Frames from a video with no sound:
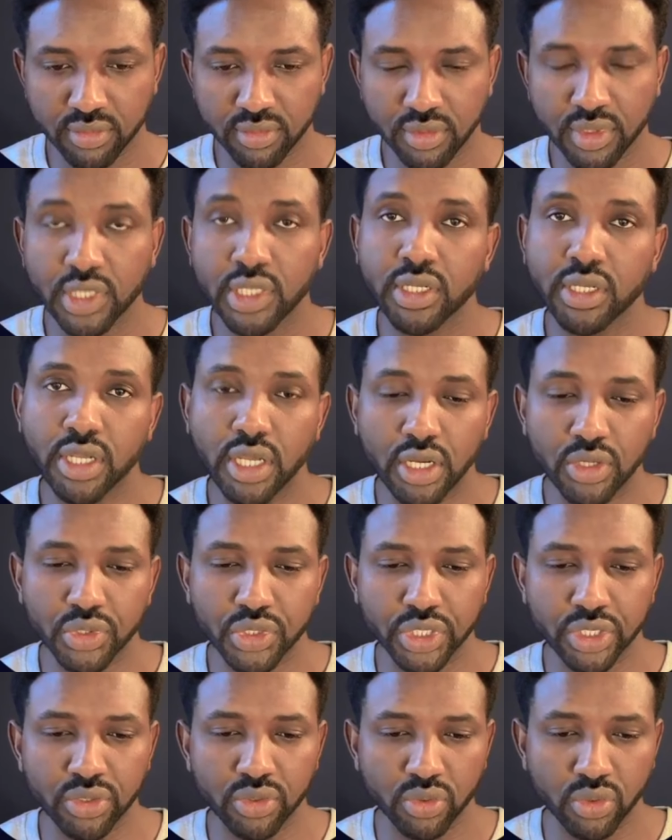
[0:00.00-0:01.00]
Now
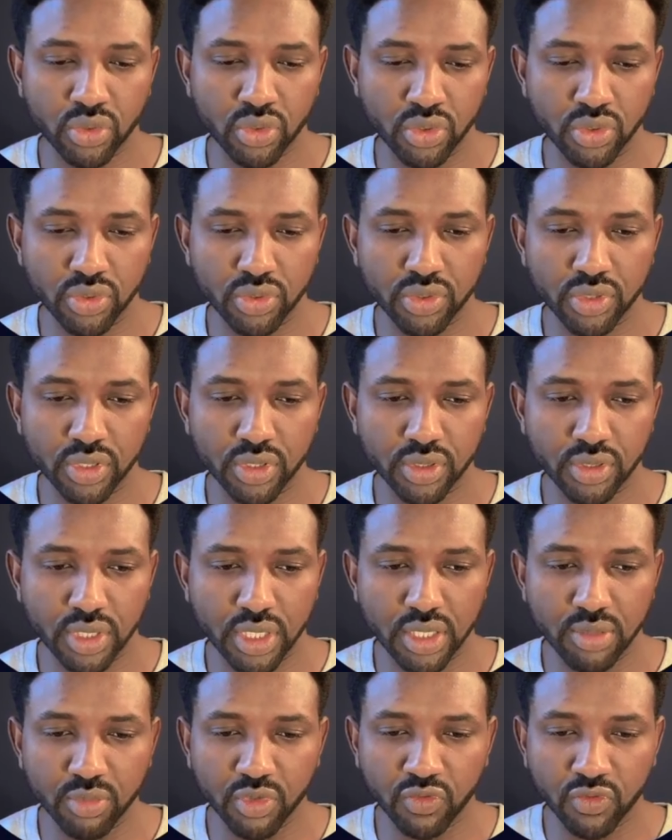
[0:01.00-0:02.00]
check your code,
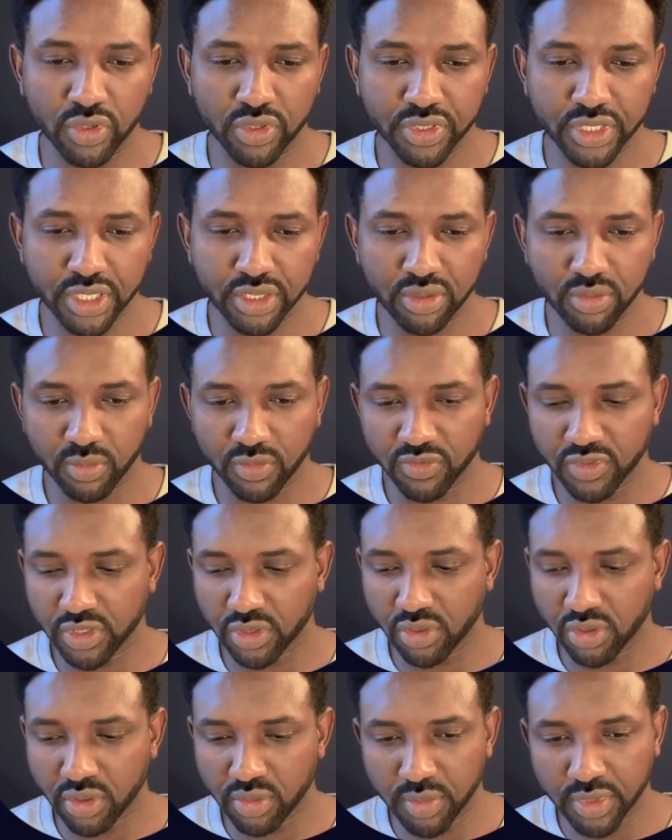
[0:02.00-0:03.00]
and before that remove the
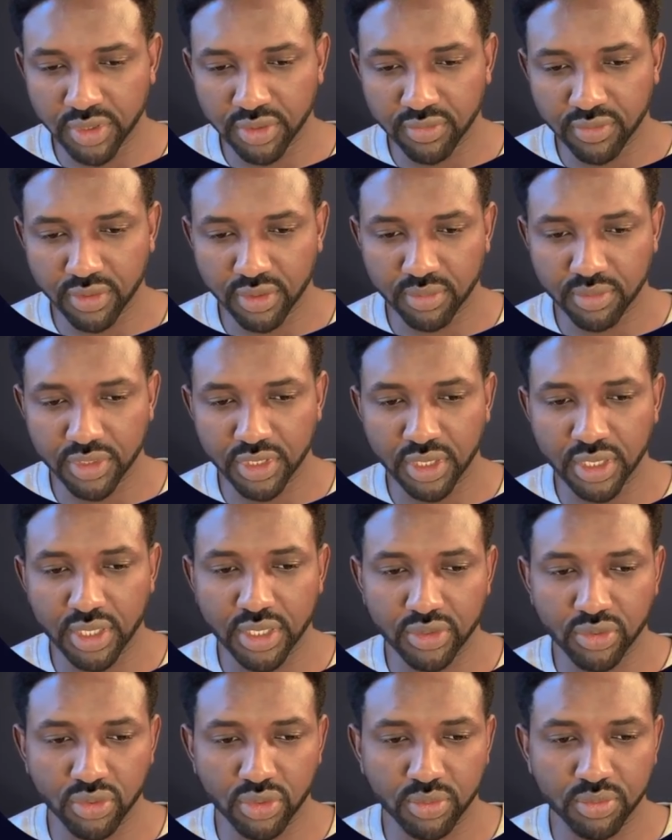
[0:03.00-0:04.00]
comma from the
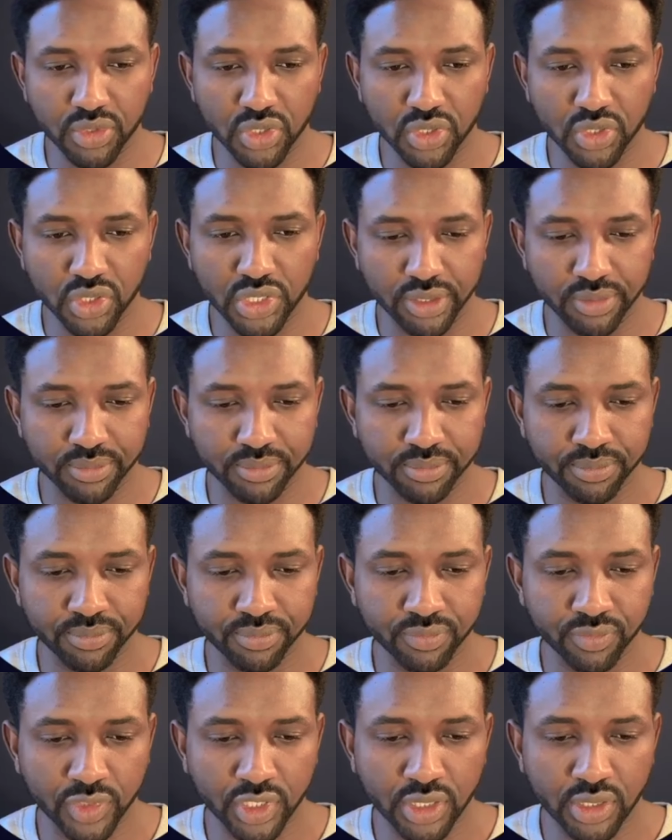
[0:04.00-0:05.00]
last object here.
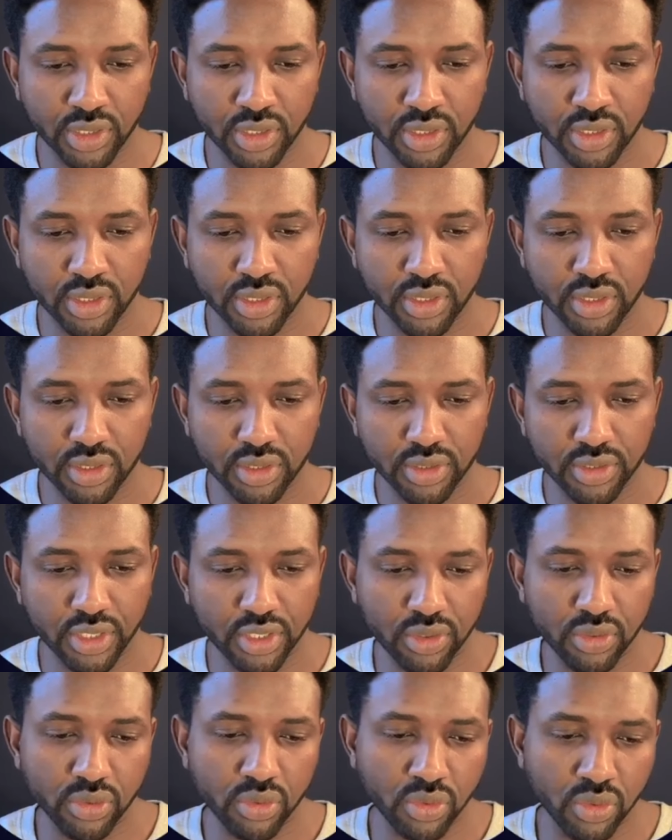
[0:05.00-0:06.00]
Check
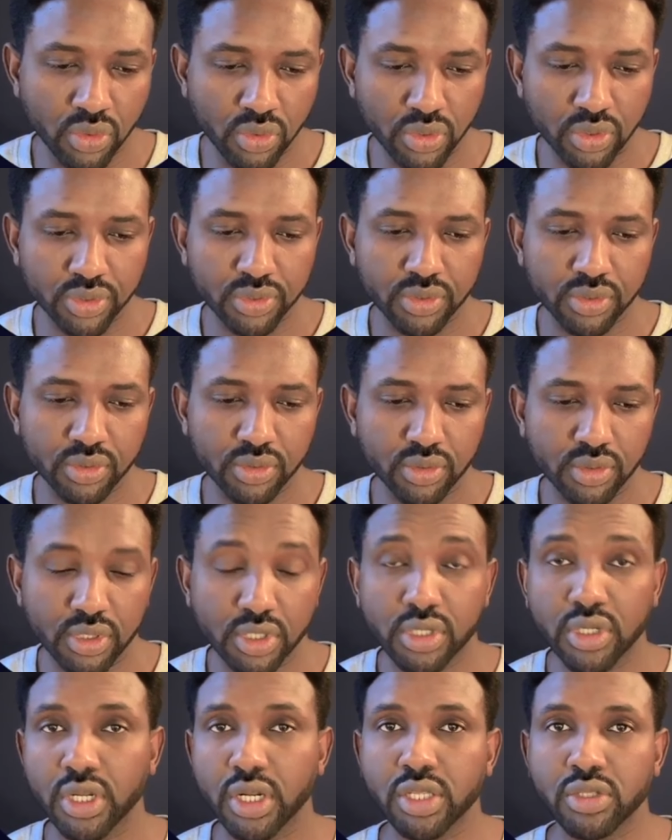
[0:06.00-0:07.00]
your code.
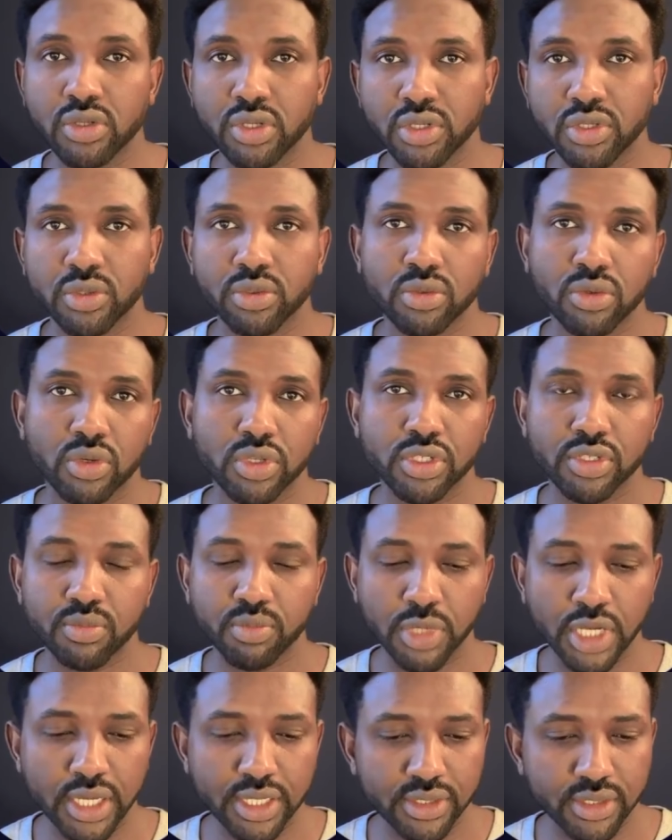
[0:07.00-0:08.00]
Congratulations, your code is passed.